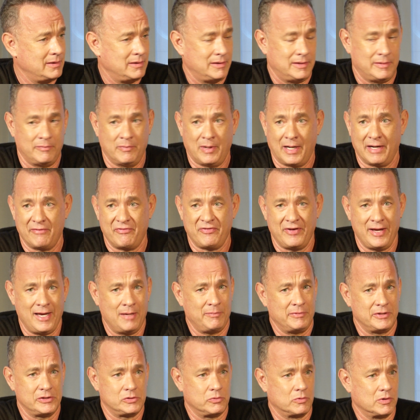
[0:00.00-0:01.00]
and my
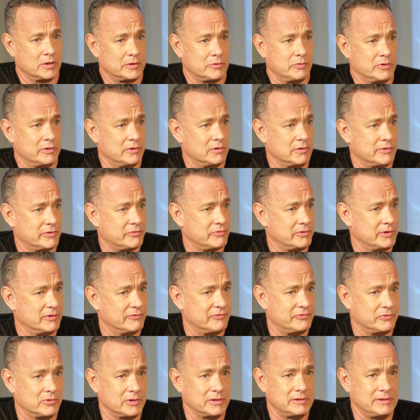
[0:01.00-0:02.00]
family's worked with her three or
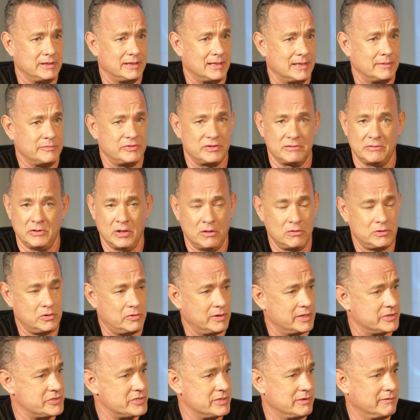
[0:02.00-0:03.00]
four times. No
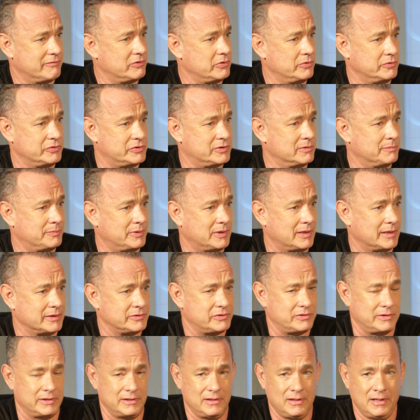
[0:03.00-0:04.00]
question of who's the
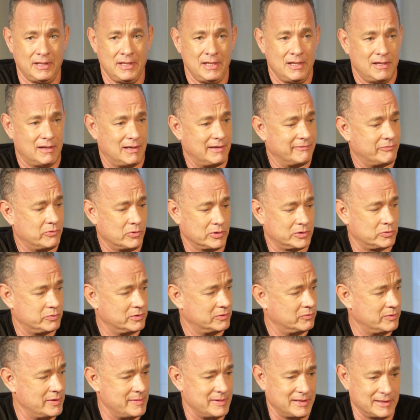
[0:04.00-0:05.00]
boss there. I've worked
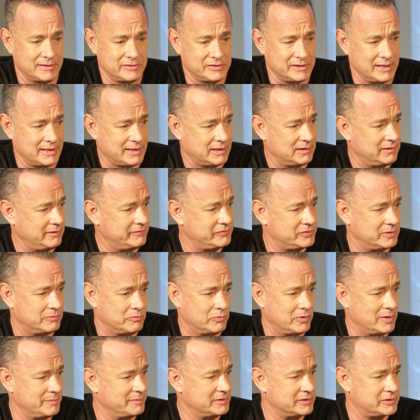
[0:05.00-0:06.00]
with women executives
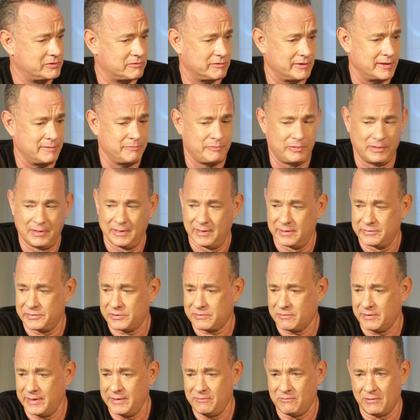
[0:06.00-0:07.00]
and women screen uh,
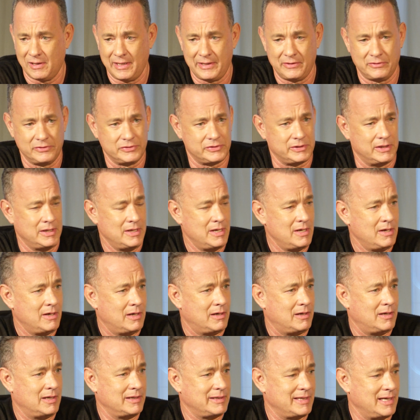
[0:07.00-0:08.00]
screenwriters
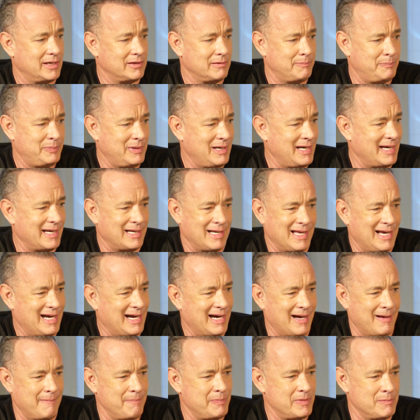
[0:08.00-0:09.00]
on down the pike.
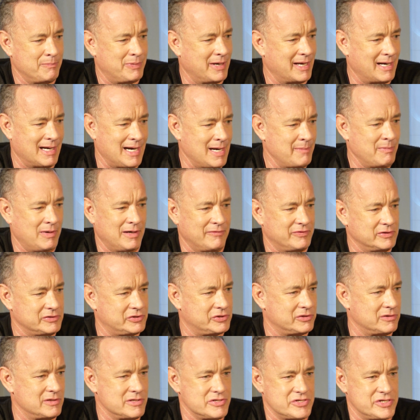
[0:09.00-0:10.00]
Um, but I'm of a
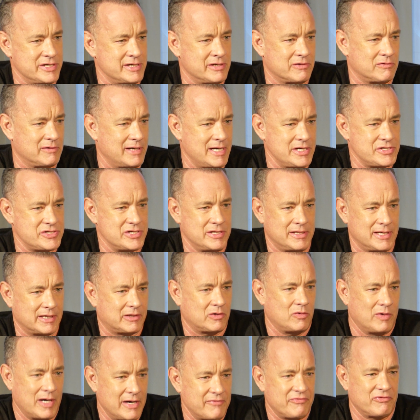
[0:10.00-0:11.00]
certain generation
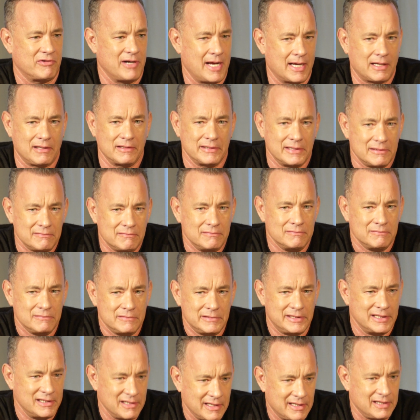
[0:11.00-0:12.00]
that, quite frankly,
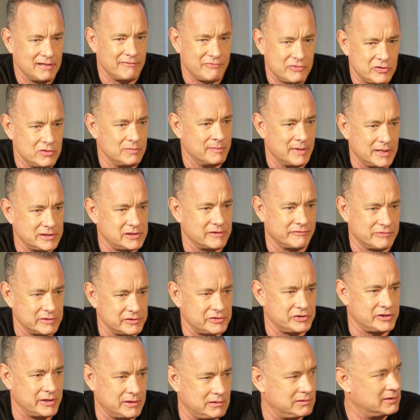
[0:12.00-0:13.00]
didn't give too much of a
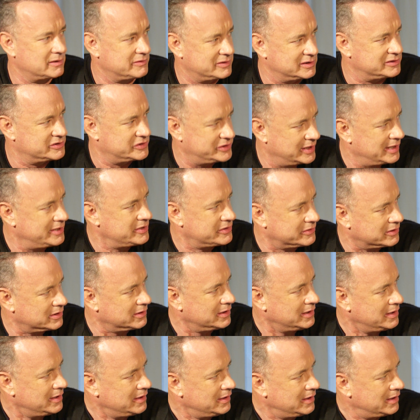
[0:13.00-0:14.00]
shit of the
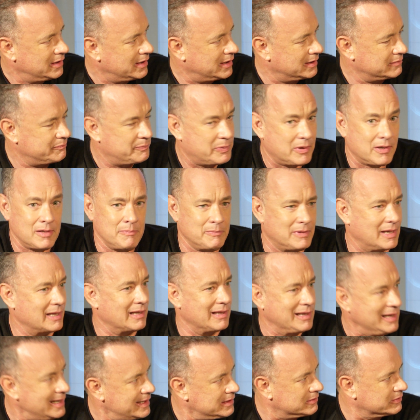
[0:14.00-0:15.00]
gender. Uh, pardon my
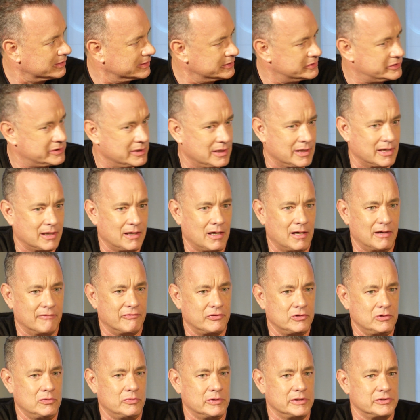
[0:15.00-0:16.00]
language uh, of
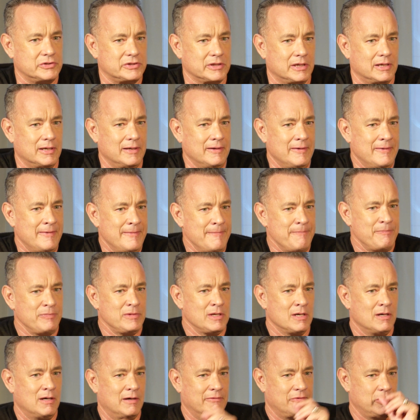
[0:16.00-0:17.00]
who was uh,
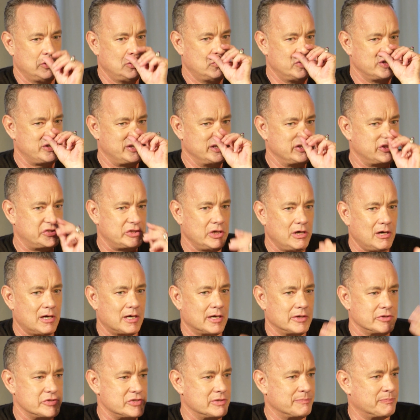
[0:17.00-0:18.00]
of who was in
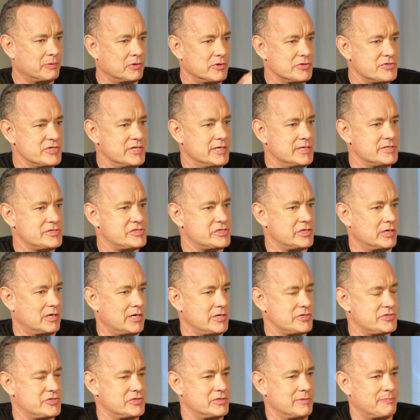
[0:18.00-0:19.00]
charge. The person in
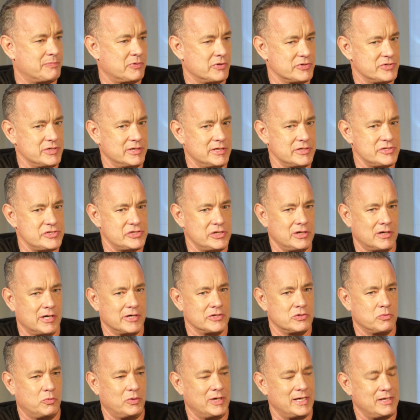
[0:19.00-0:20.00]
charge is the person in
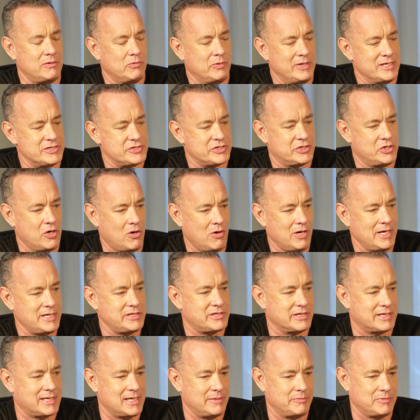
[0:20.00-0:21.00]
charge. What is going
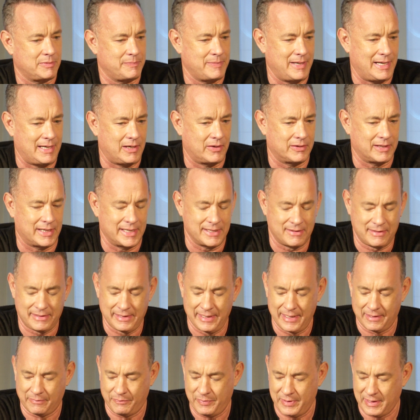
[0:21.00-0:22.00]
to come about, I
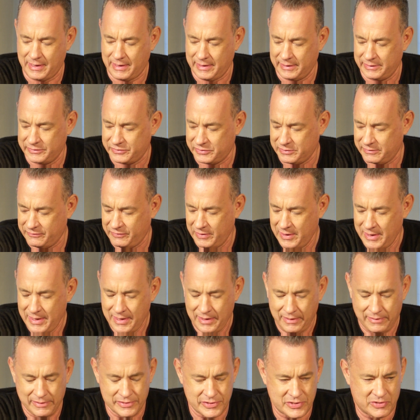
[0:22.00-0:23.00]
think, because of
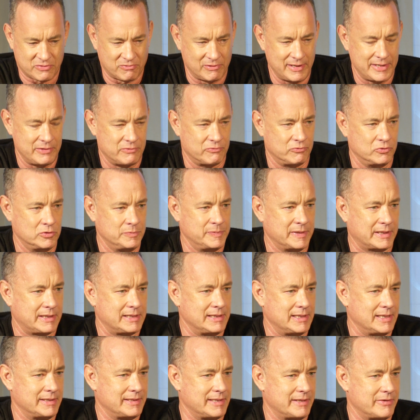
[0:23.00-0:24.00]
this great
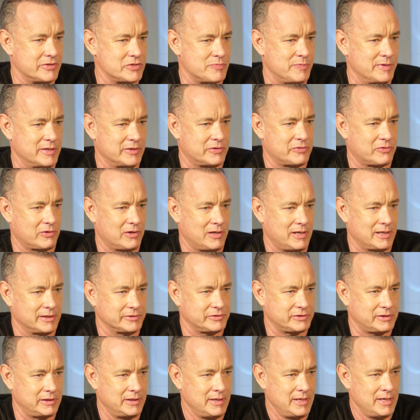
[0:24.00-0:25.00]
Rubicon that has been
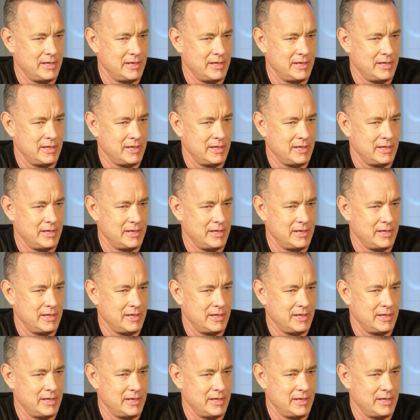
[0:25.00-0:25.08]
crossed,